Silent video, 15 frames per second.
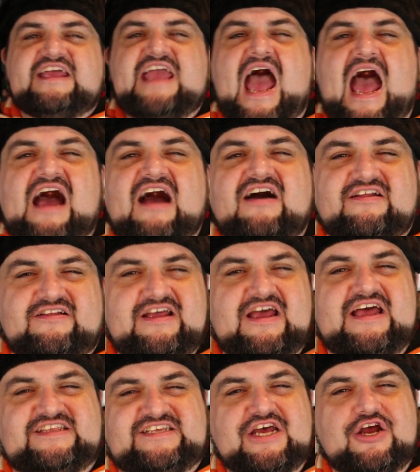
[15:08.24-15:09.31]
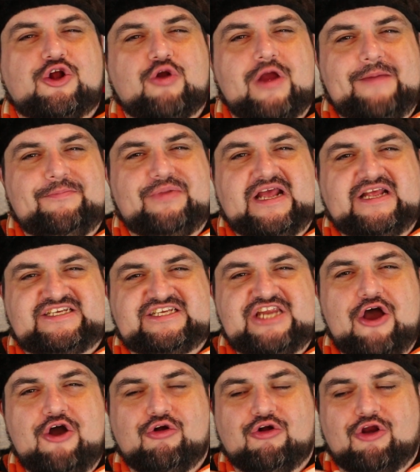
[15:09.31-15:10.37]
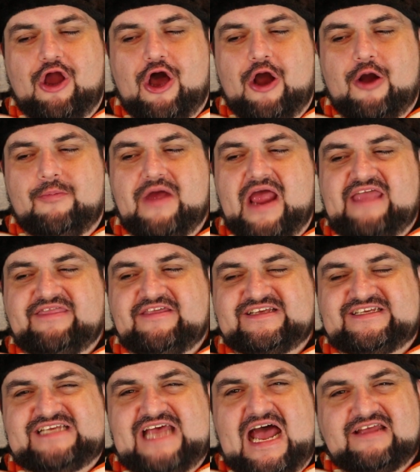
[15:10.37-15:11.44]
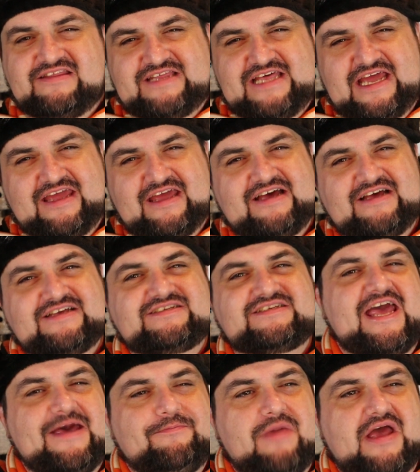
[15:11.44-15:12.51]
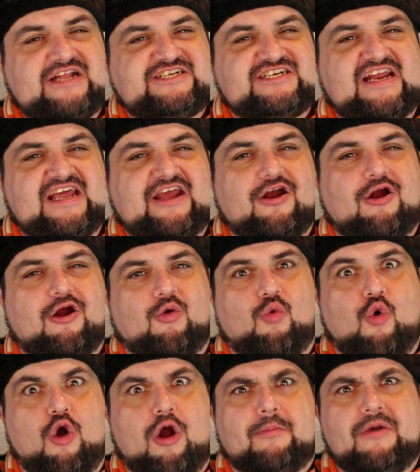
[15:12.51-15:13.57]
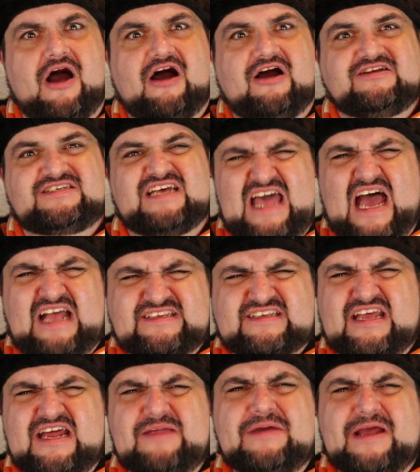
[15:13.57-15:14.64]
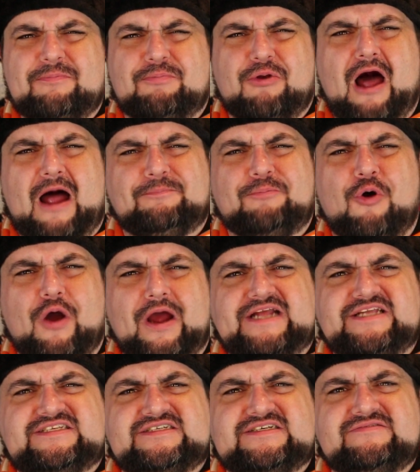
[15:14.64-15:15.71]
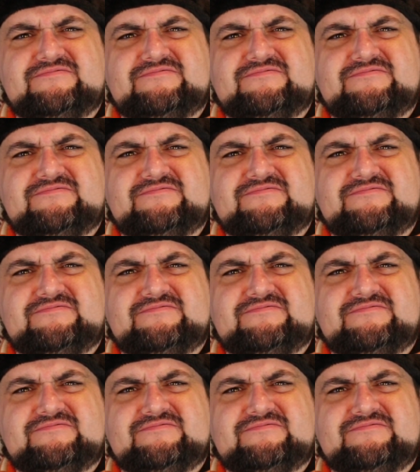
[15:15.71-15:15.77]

Yeah, it's a creepy snow globe, and the sad thing is, him mentioning her warm hugs, that's gonna be a plot point.